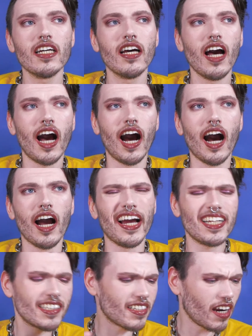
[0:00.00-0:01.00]

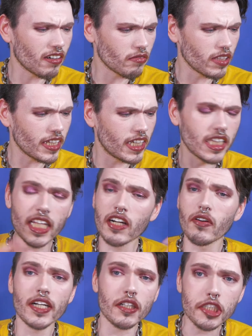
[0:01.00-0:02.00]
and it's not really
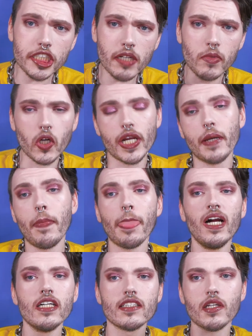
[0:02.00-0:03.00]
glittery or shimmery.
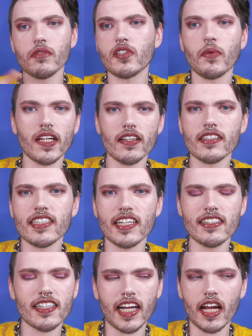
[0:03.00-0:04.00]
So it's one of those
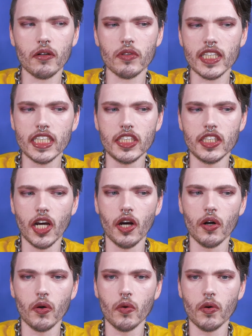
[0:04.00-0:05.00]
things like I don't really
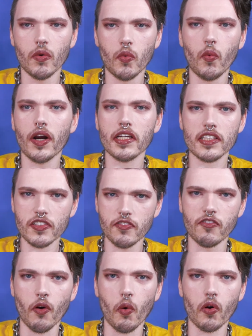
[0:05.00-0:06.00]
know what it's
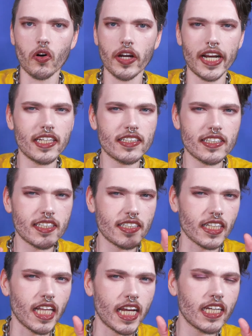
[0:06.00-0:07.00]
for. It is
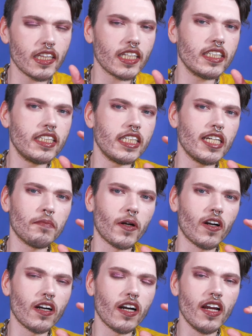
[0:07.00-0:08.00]
slightly
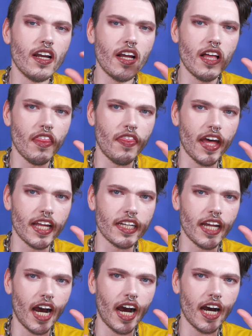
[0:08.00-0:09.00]
deeper
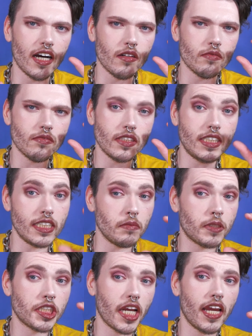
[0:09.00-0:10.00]
than deep
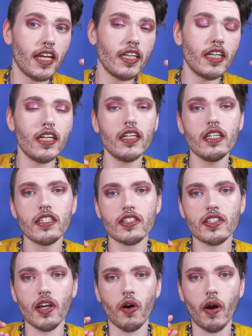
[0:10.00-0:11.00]
shade,
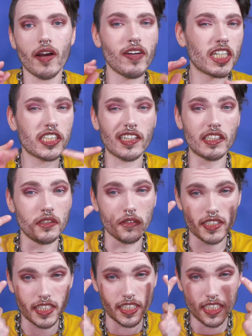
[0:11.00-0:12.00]
so I've actually
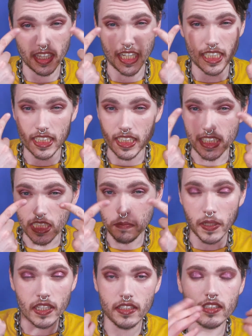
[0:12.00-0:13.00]
used it to like
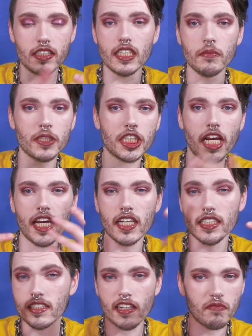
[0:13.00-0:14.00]
deepen deep shade
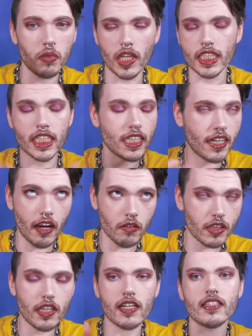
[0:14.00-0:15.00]
as I blended it out
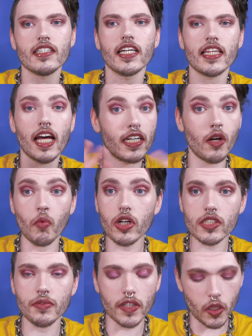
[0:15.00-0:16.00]
and things like that, and it
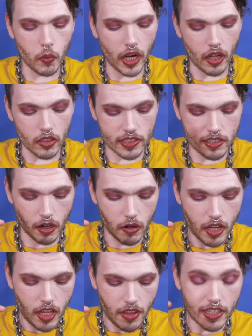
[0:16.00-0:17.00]
works really well. So
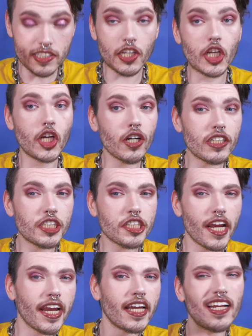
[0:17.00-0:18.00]
it's a good
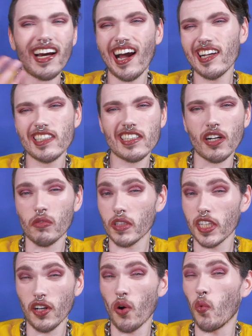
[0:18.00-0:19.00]
shade, I just don't
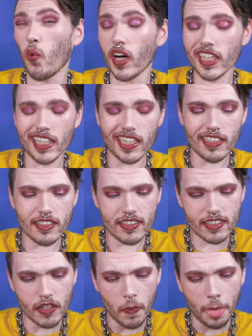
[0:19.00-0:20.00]
really know what it
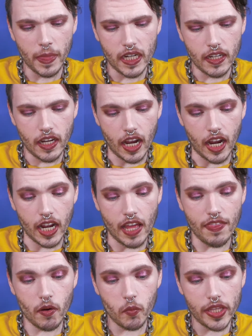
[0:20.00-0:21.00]
is.
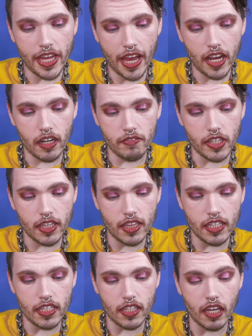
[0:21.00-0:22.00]
And then we have
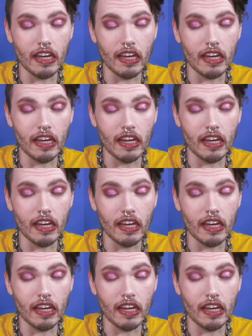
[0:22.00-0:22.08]
the